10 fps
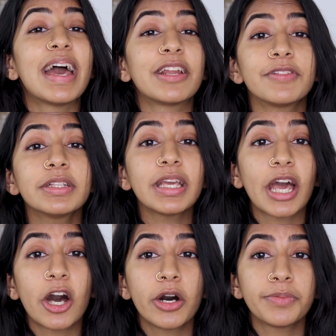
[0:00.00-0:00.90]
and it really
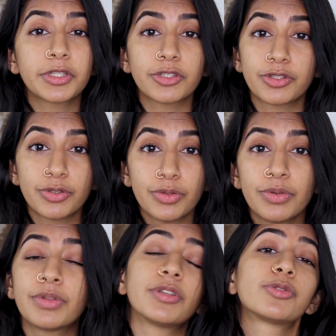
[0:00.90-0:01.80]
helps
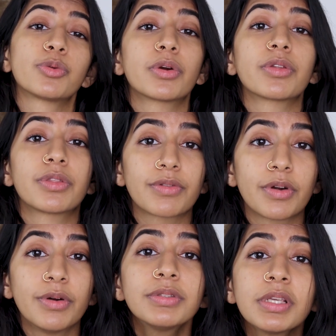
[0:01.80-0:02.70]
soothe sore
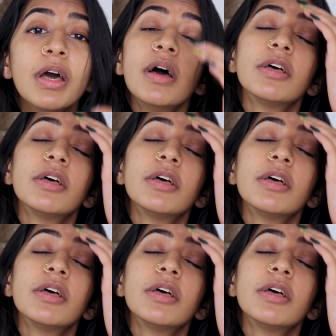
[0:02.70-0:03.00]
throats.